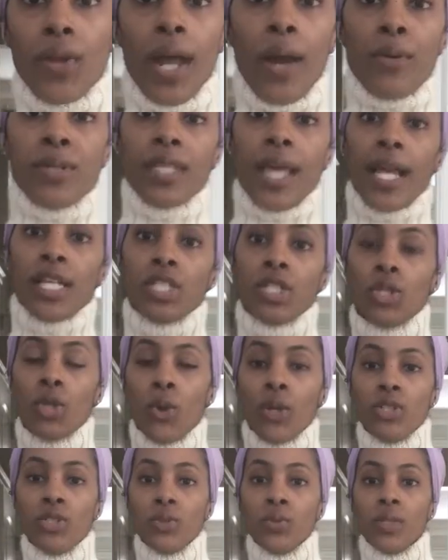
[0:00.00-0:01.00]
that I was actually
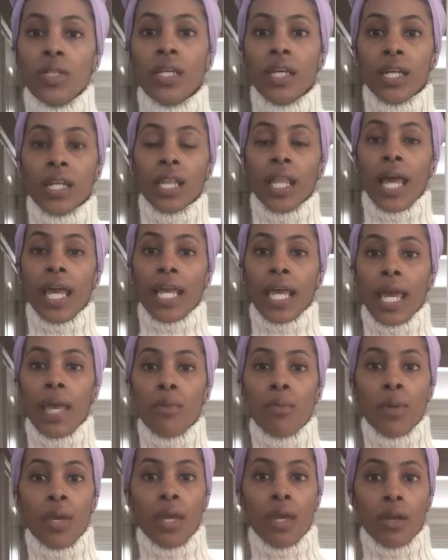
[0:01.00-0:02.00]
going to get like
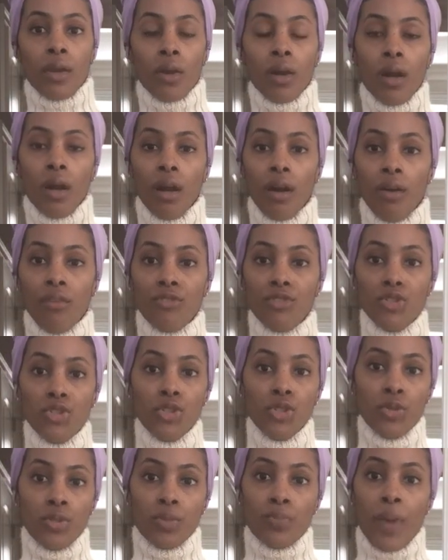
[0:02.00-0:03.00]
a pair of
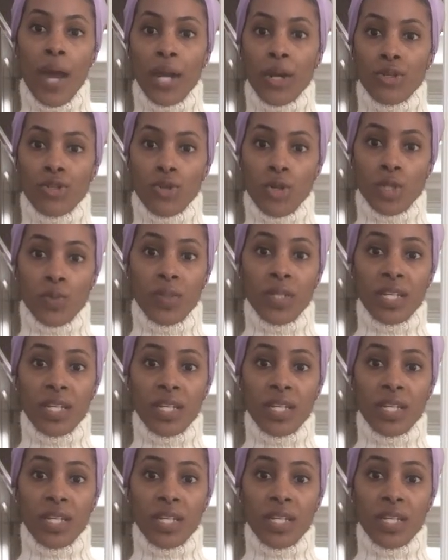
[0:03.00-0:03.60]
nude biker shorts,